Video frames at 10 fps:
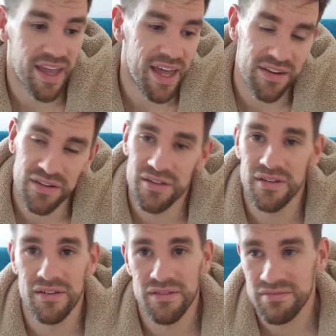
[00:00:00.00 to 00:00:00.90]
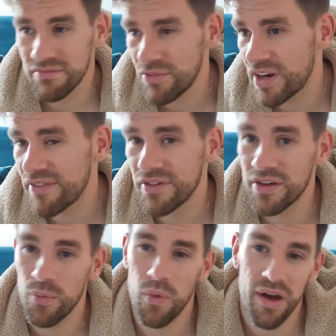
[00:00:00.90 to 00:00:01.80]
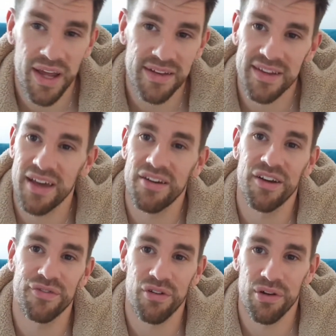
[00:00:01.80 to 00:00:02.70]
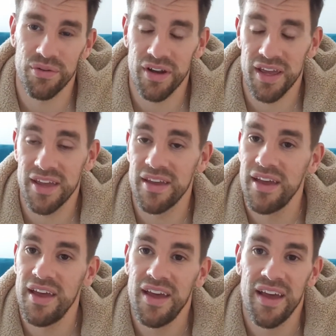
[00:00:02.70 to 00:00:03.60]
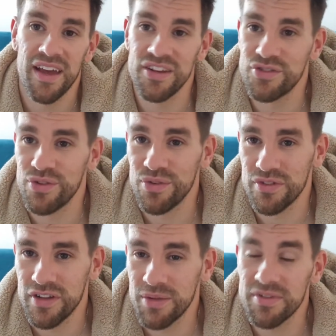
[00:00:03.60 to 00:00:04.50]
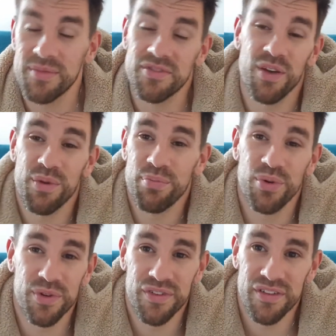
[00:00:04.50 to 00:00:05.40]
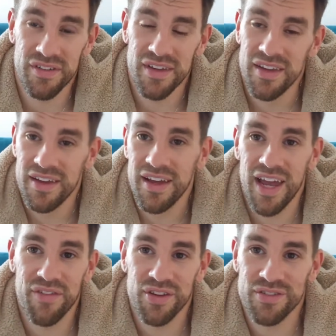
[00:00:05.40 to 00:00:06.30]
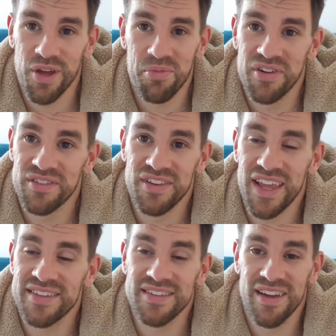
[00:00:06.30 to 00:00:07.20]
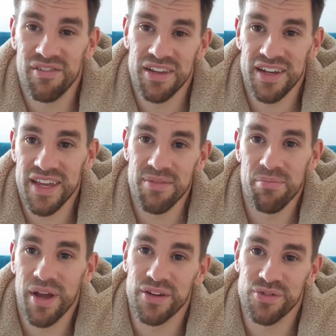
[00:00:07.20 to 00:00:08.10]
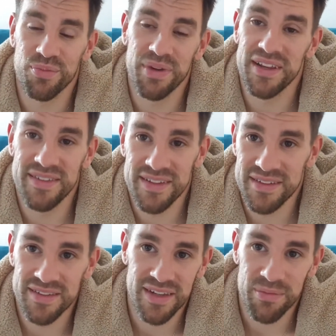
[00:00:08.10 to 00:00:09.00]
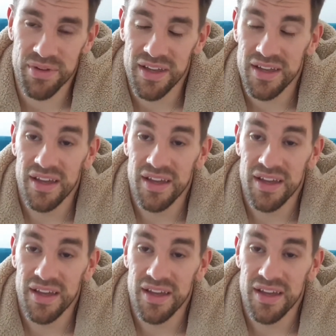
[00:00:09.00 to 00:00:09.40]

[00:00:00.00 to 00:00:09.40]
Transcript: candle, whatever, wind down after a long day and enjoy your sleep. Sleep's so important, and having a stoma isn't necessarily going to impact your ability to sleep.